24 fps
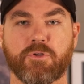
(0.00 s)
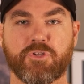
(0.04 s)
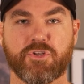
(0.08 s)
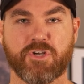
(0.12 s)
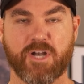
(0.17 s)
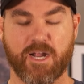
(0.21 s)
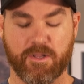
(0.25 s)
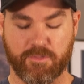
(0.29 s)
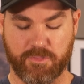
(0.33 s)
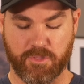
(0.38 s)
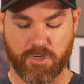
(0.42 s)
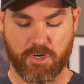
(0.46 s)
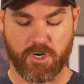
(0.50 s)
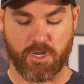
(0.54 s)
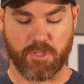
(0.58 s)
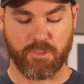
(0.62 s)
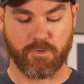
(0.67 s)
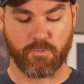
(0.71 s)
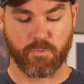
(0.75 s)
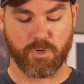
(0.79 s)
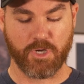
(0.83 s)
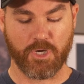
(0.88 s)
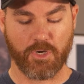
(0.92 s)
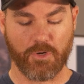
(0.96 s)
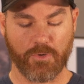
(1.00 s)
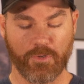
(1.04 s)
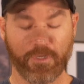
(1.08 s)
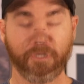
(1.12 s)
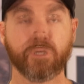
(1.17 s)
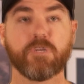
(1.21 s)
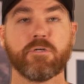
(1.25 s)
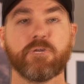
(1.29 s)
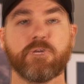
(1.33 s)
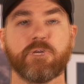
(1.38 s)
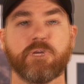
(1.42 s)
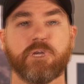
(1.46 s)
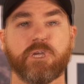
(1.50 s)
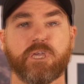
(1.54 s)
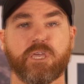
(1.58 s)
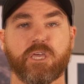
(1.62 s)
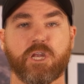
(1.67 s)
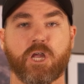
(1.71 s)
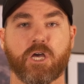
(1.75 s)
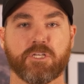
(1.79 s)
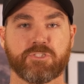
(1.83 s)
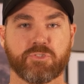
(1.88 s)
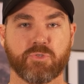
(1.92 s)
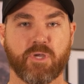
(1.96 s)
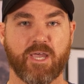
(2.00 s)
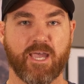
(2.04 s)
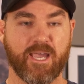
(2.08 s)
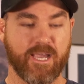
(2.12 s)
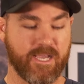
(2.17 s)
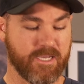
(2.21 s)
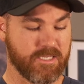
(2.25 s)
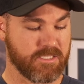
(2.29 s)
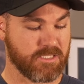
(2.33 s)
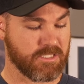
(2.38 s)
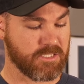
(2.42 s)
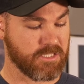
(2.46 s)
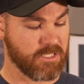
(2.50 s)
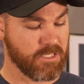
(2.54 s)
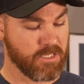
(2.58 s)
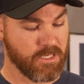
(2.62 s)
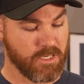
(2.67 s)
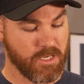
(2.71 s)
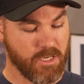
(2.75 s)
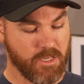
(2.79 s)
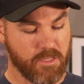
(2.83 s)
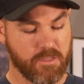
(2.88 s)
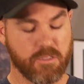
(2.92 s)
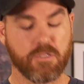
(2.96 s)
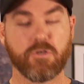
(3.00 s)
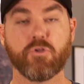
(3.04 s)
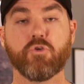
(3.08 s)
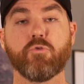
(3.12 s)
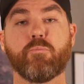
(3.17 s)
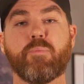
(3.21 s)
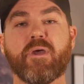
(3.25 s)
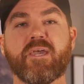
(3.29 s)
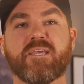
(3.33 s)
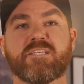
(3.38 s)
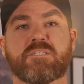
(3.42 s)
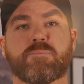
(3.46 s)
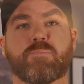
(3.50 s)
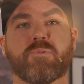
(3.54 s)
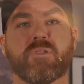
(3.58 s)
when you're out there on the road. It also has the new base